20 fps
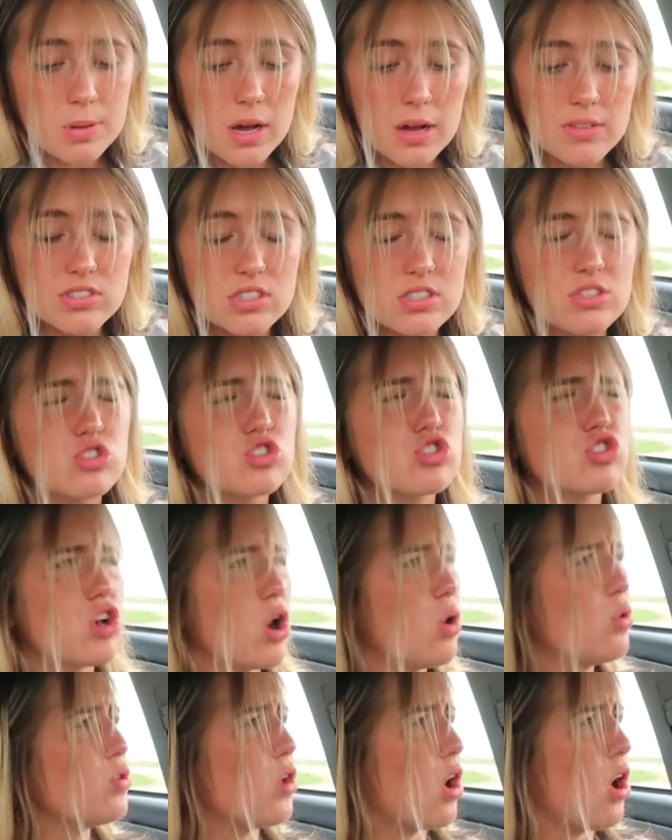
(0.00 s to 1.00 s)
puffs in
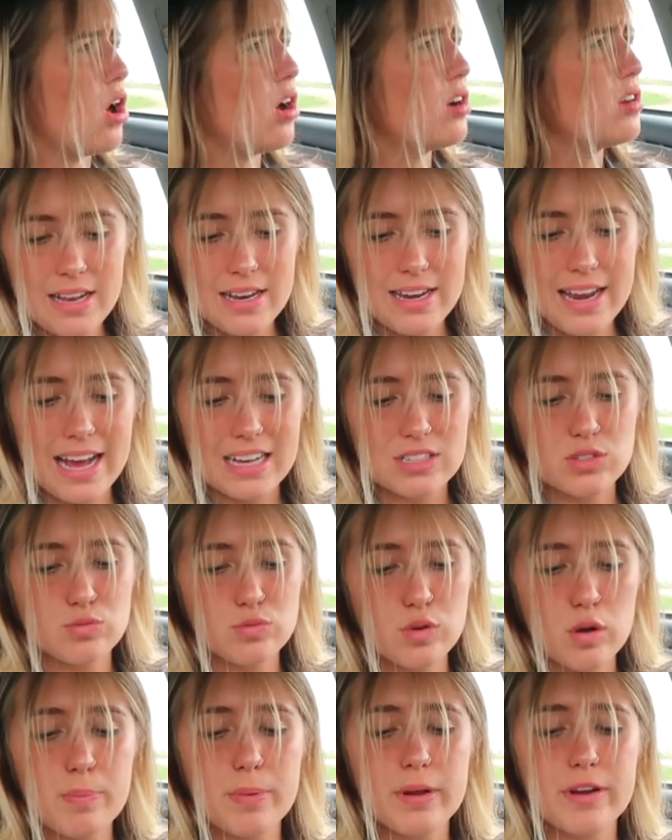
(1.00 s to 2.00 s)
so long. Next,
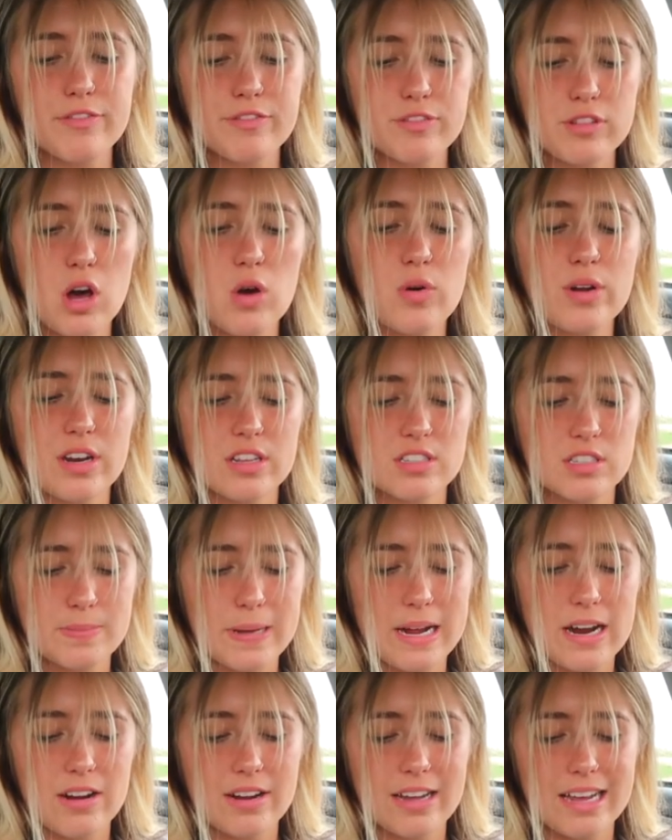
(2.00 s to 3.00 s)
root beer float and
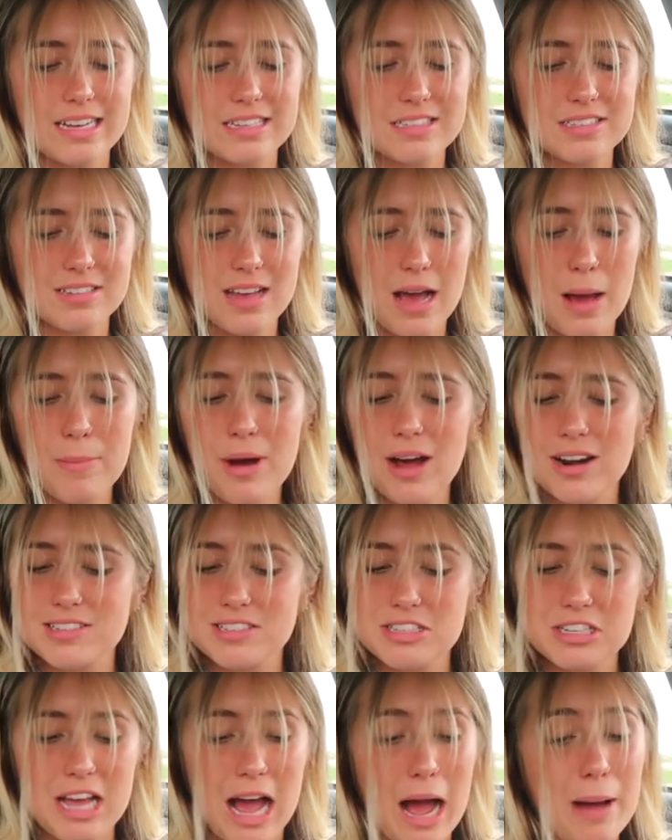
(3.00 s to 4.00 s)
asparagus.
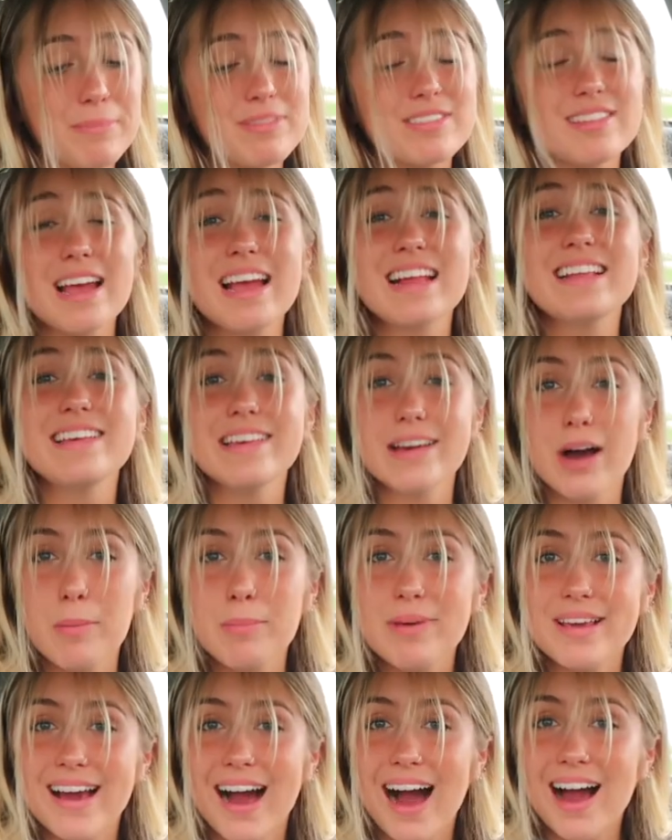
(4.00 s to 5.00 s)
I'm saying
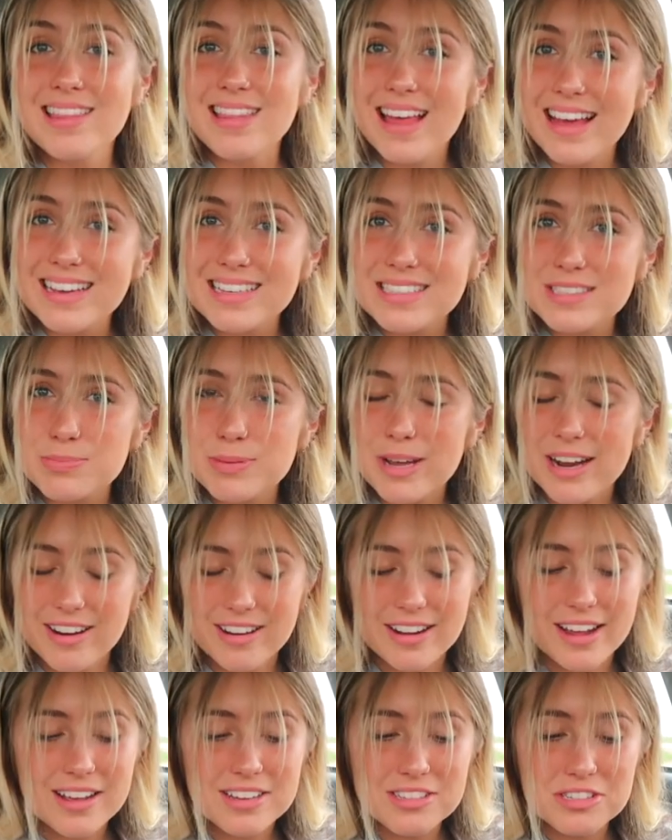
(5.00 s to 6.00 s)
yummy. I like
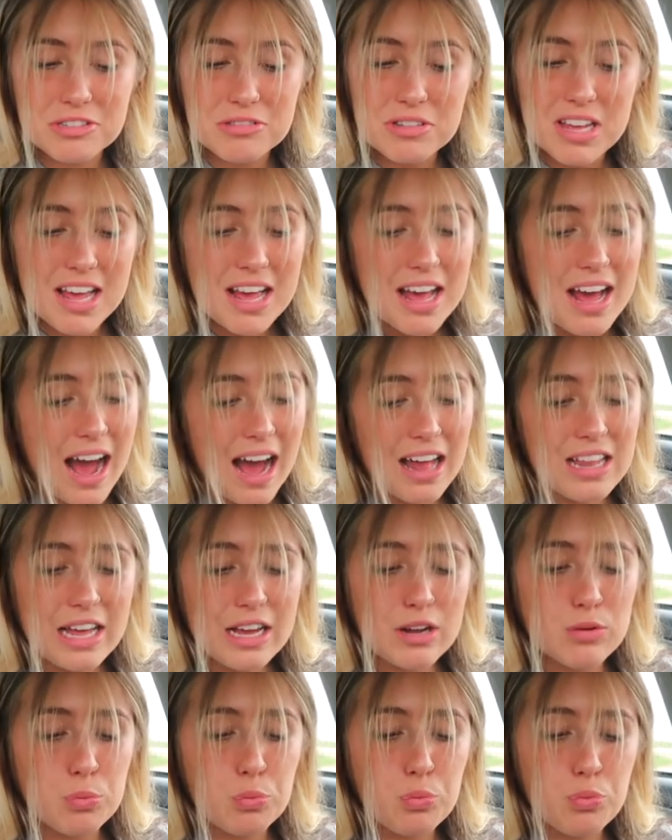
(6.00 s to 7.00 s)
asparagus. I
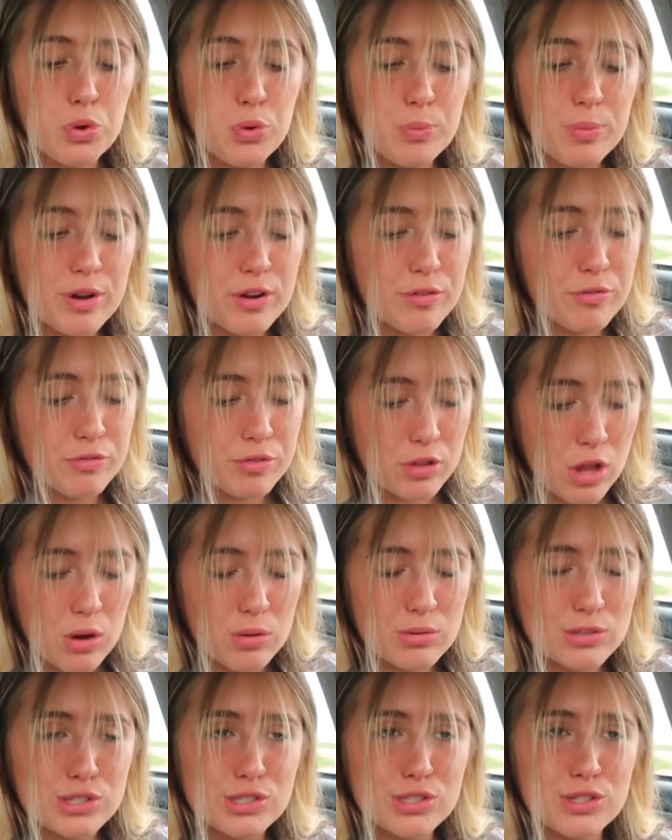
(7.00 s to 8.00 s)
like root beer
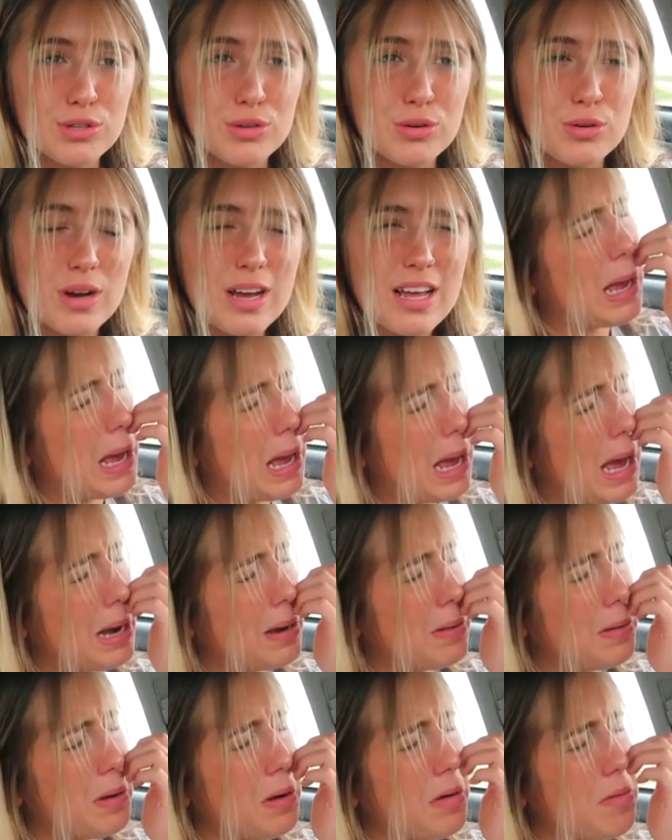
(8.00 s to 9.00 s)
float too. I
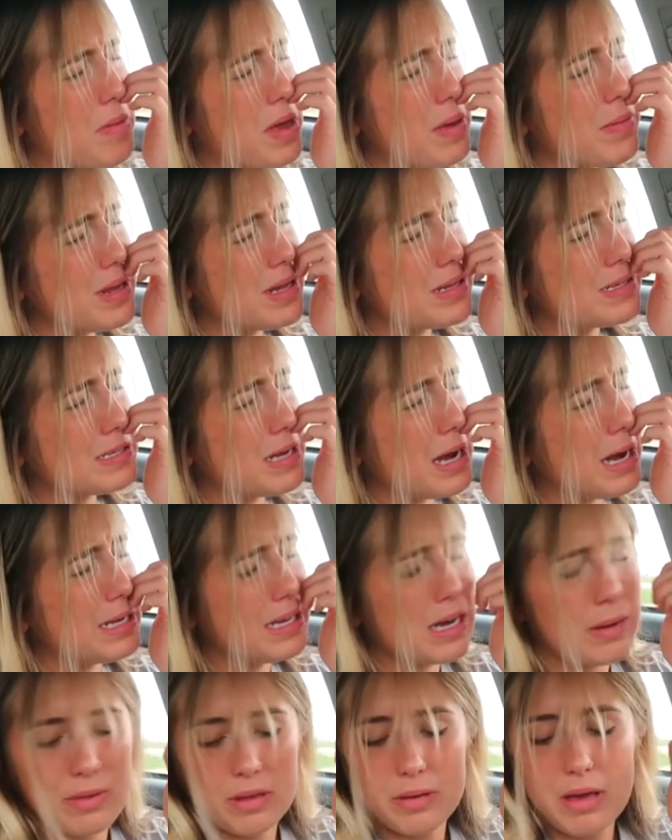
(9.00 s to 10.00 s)
don't know, maybe it's not
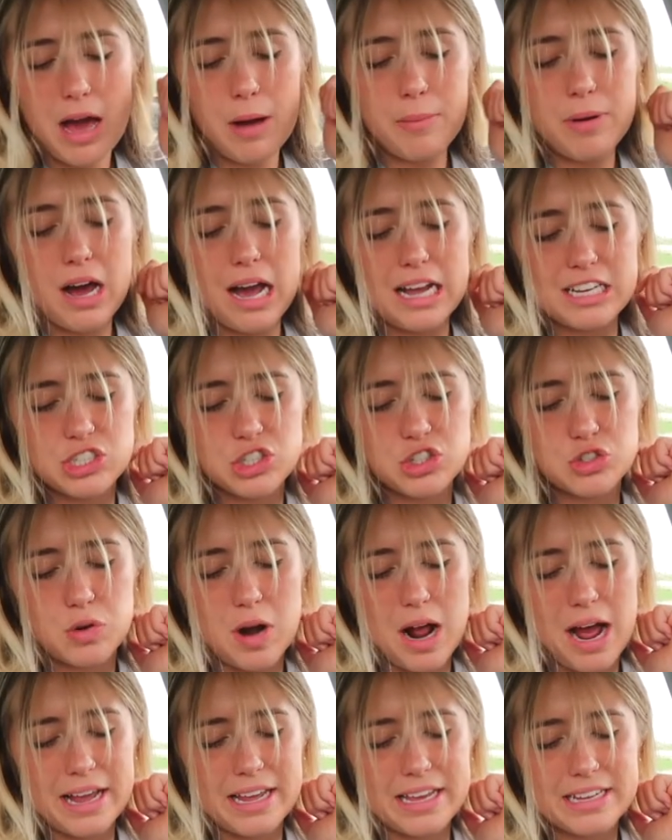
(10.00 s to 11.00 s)
yummy. How about I
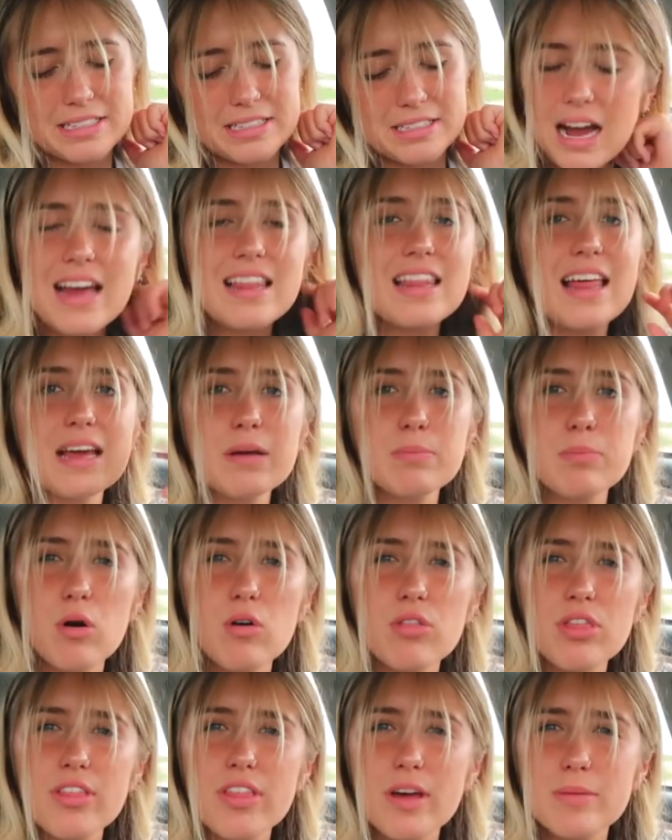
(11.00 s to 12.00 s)
try it? I like
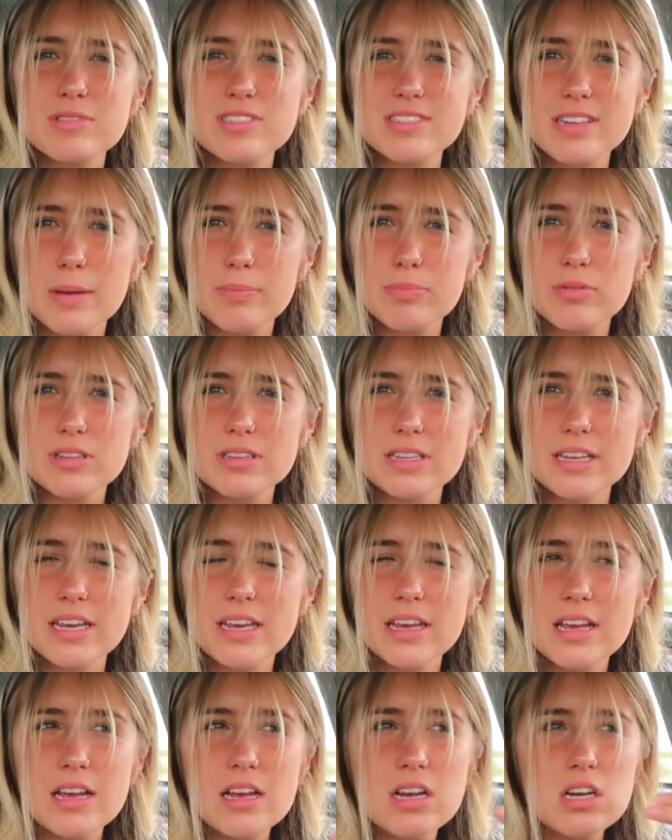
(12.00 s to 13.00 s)
both of them
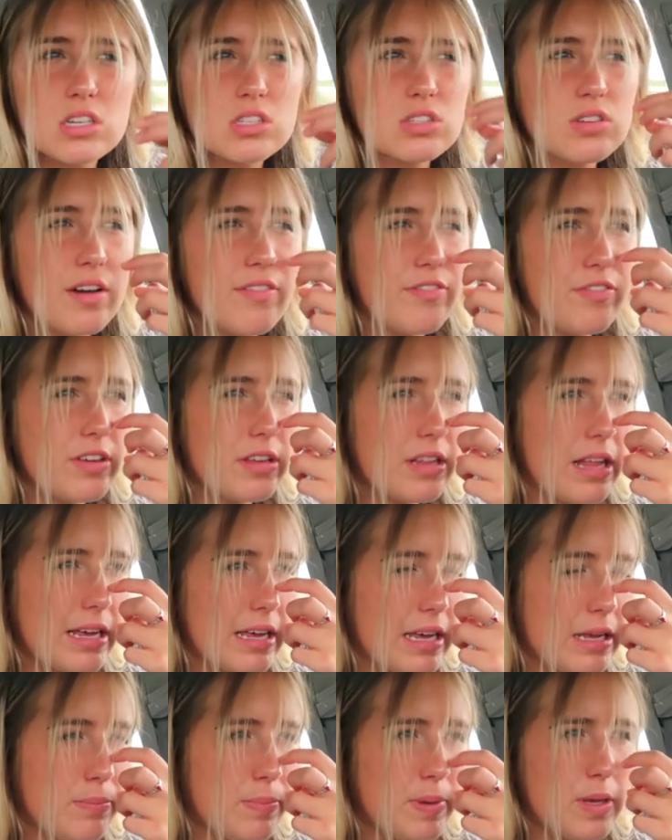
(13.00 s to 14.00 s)
separately, so I feel like
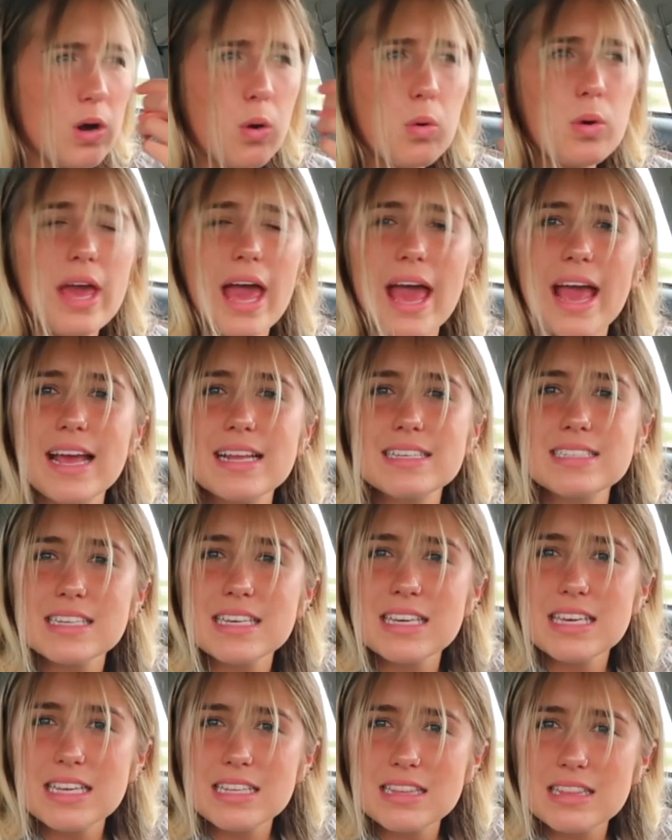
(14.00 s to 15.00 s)
it'd be okay to
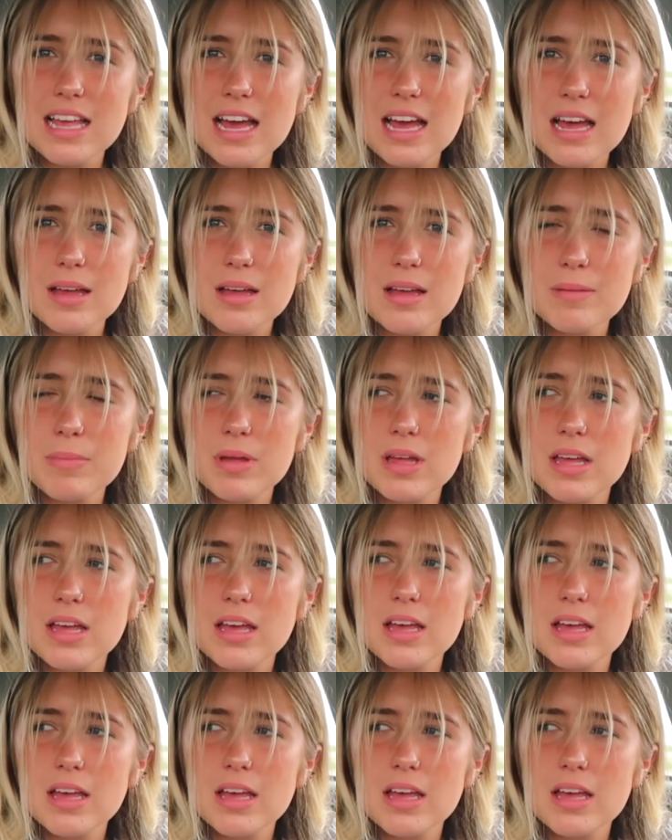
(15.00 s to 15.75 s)
eat them